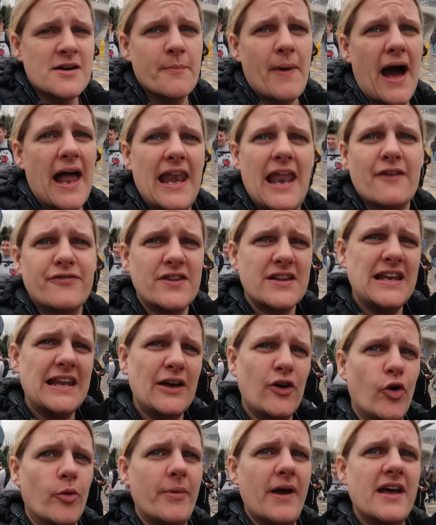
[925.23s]
But I left a
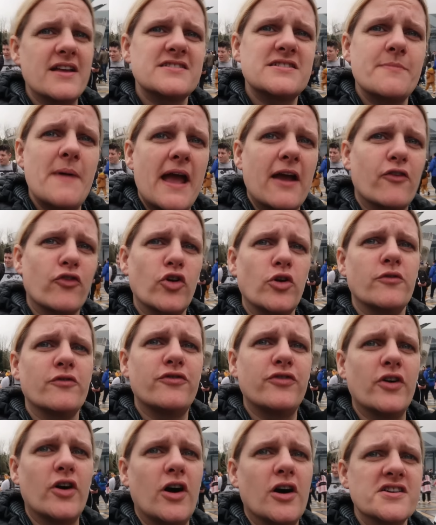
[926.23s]
little bit to make room
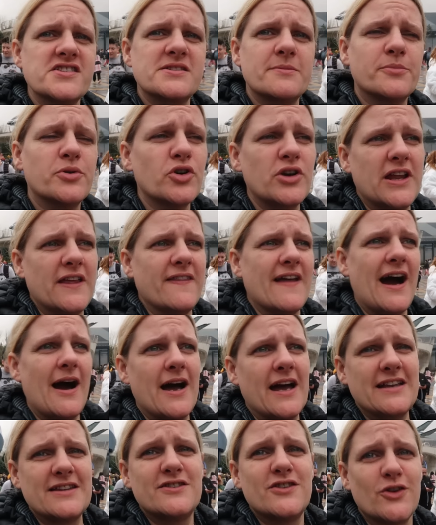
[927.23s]
for some pudding that
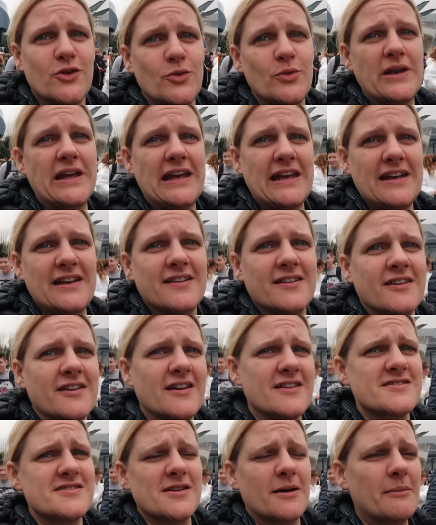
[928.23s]
I do need
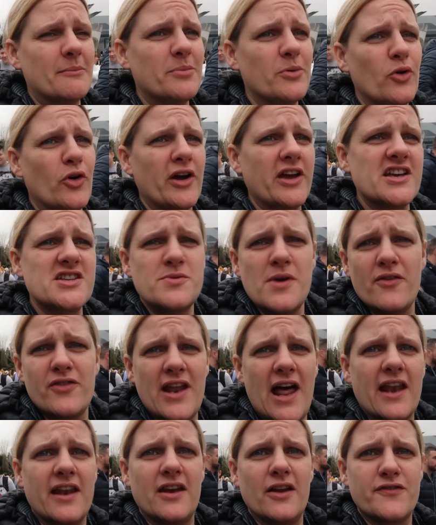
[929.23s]
at some point, because we
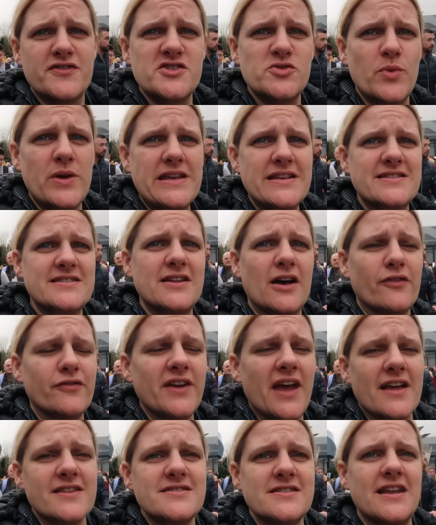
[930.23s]
haven't had enough sweet stuff
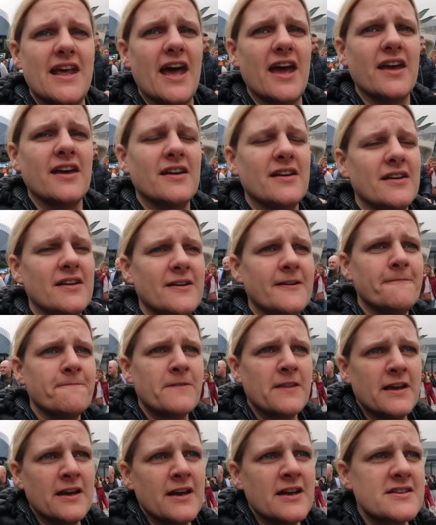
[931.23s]
yet today.
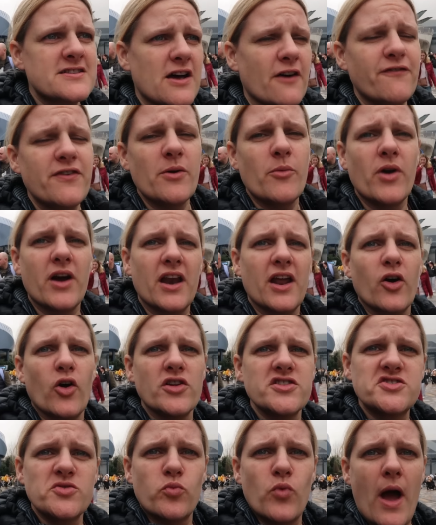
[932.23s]
So I think we're going to go
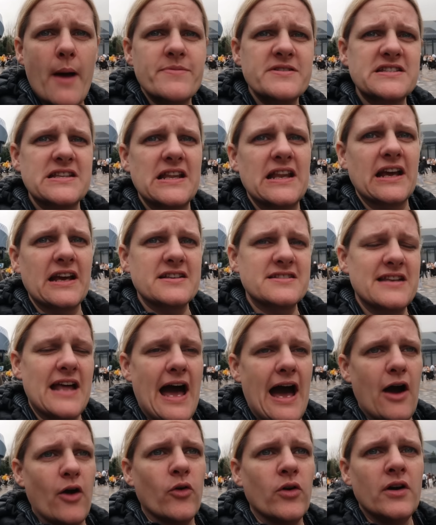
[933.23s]
on to Web Slingers
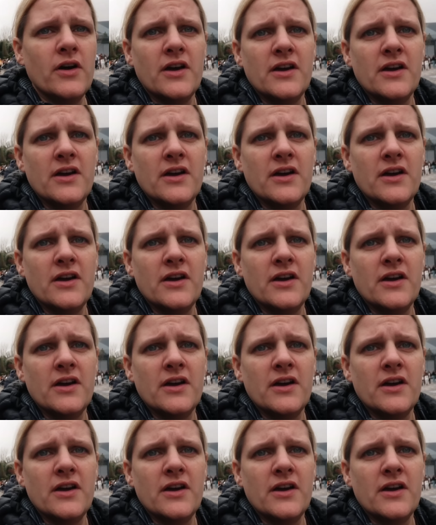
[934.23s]
now,